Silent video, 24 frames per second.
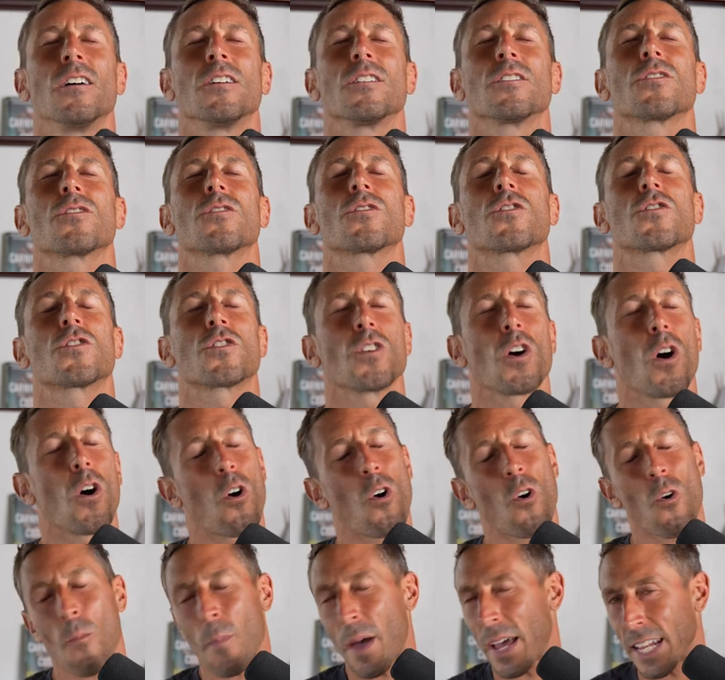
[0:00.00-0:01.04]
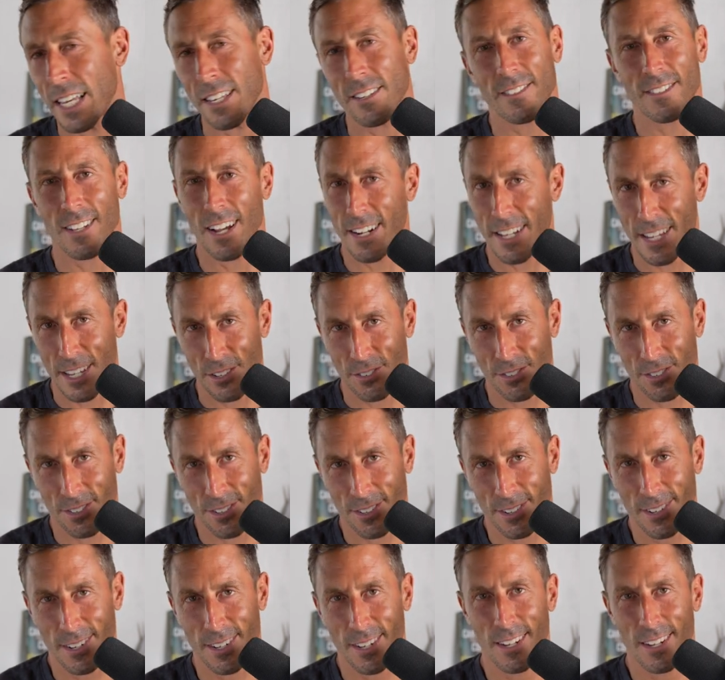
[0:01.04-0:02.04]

so many studies